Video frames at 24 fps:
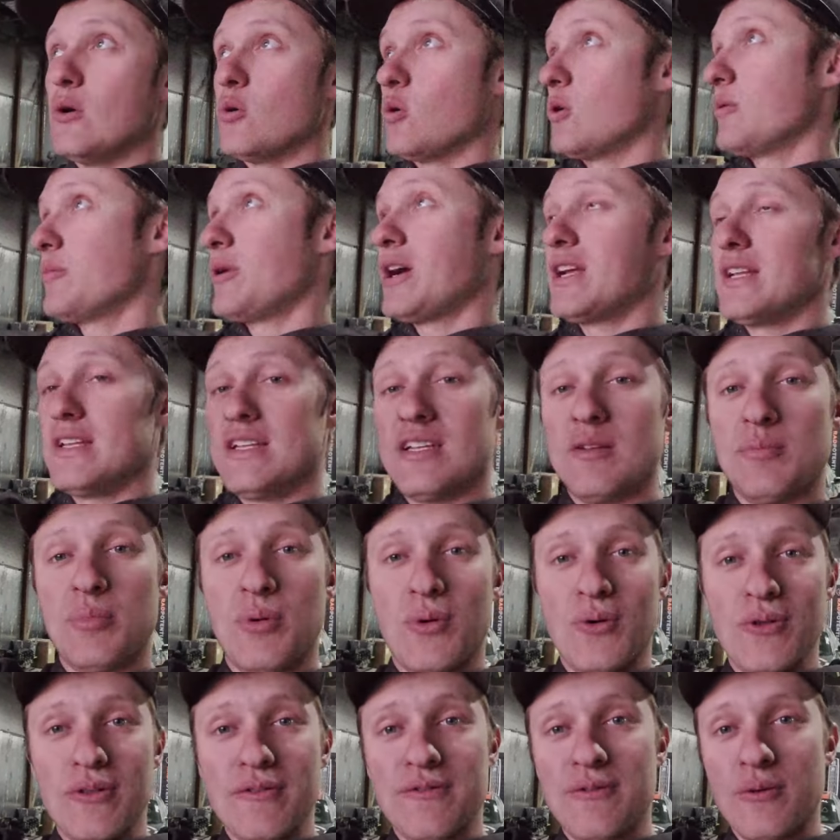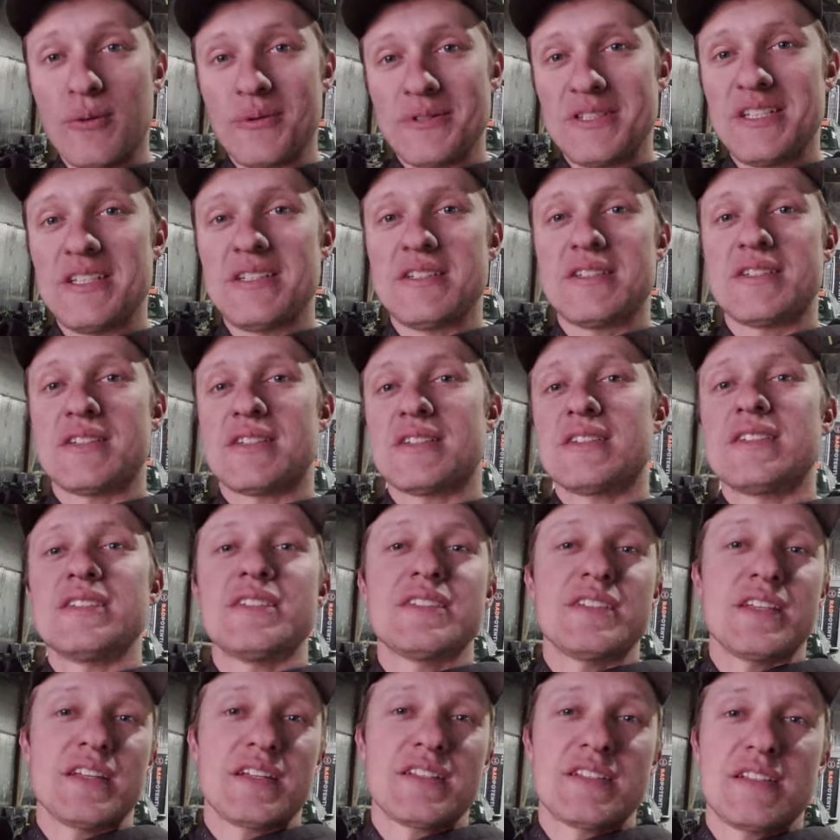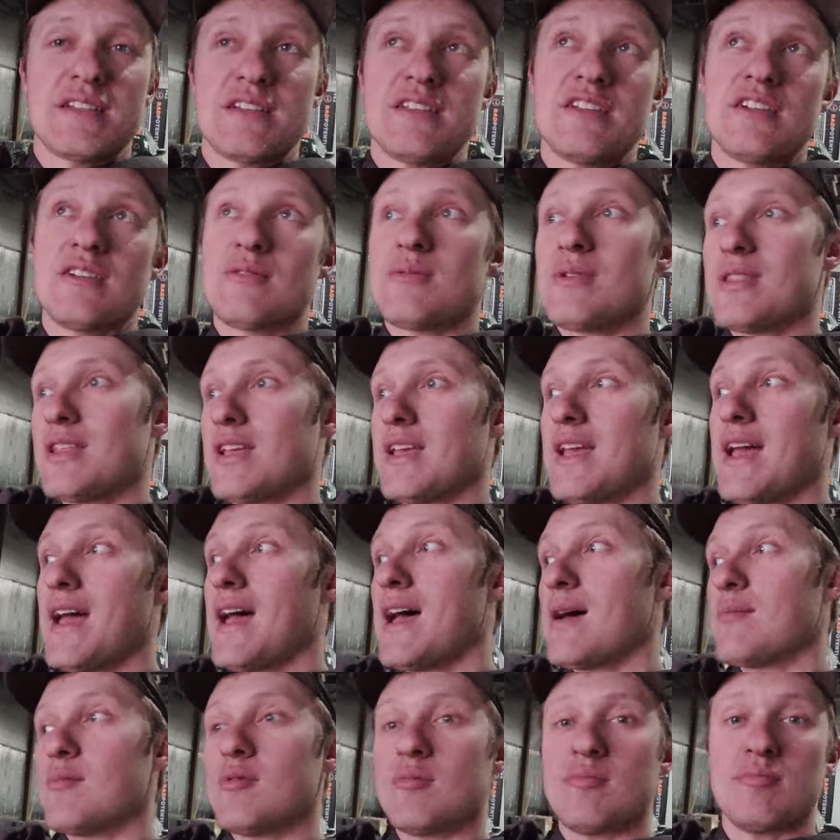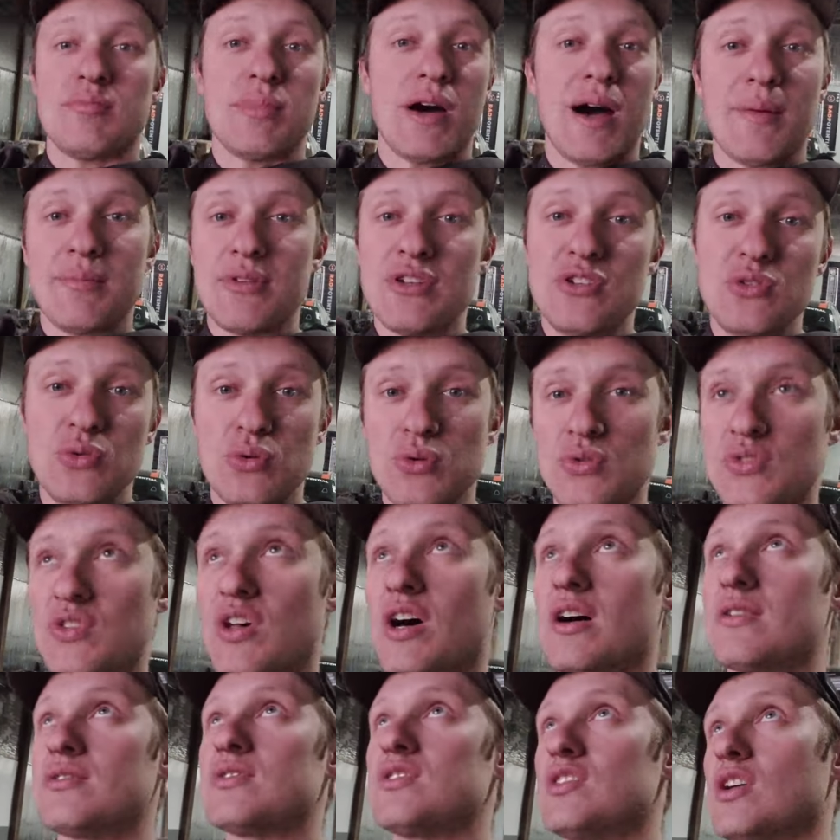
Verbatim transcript: We might need to pull the 1466 in here with the cab and pop the duals off.